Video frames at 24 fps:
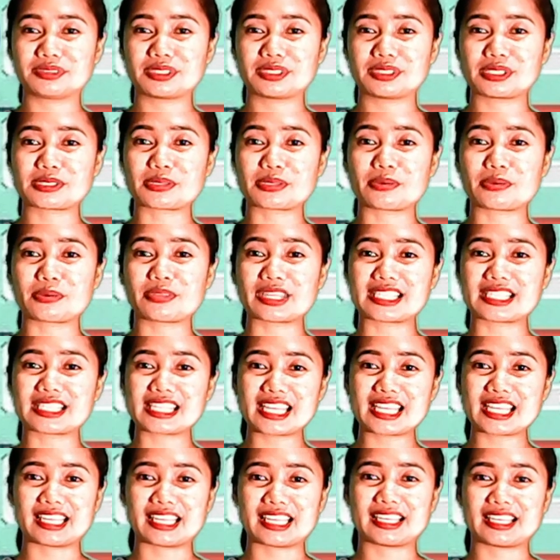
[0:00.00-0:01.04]
So that's
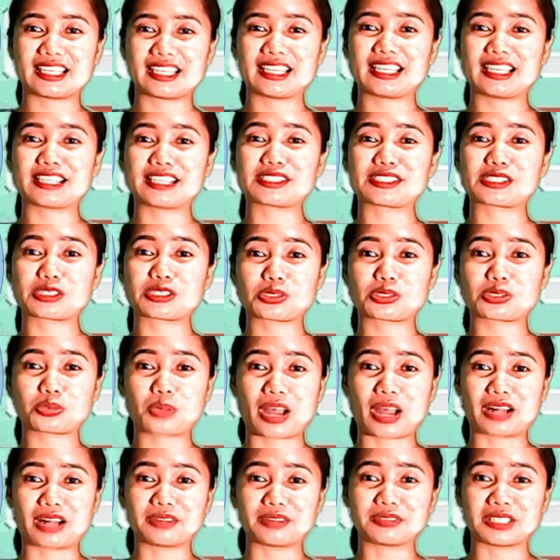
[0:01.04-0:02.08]
it. It's
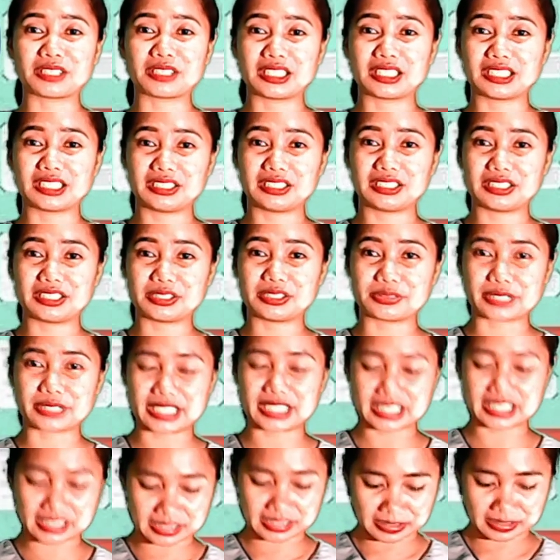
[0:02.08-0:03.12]
12
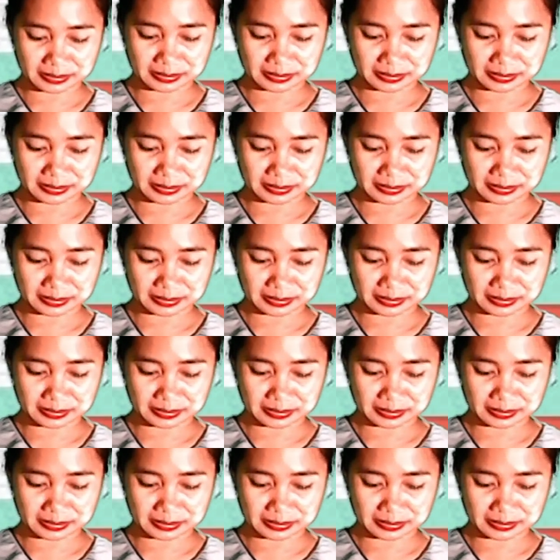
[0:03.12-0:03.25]
degrees.